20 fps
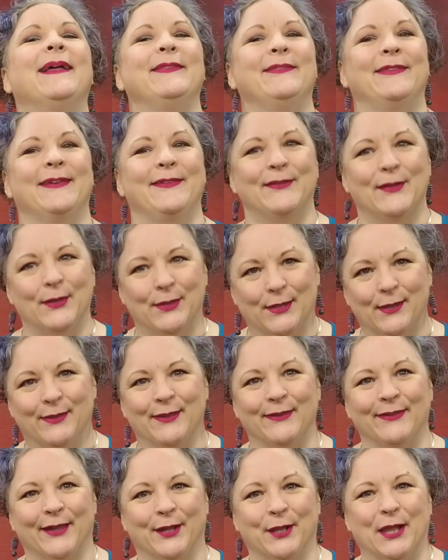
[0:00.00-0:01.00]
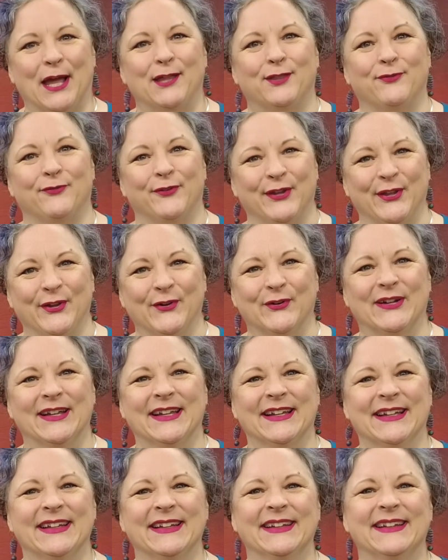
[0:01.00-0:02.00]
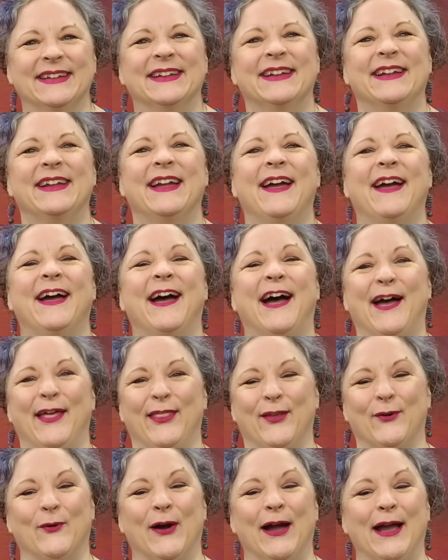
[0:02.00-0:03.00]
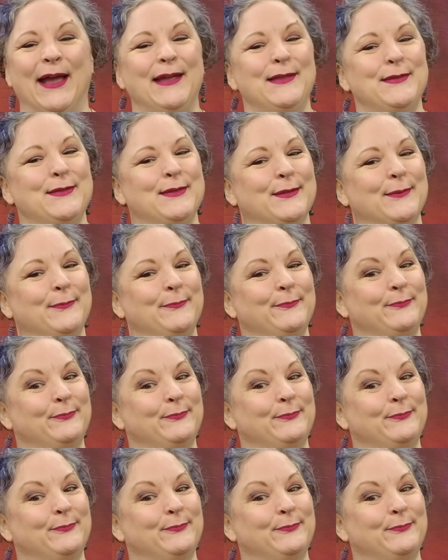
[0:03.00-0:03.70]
then this isn't the class for you. Otherwise,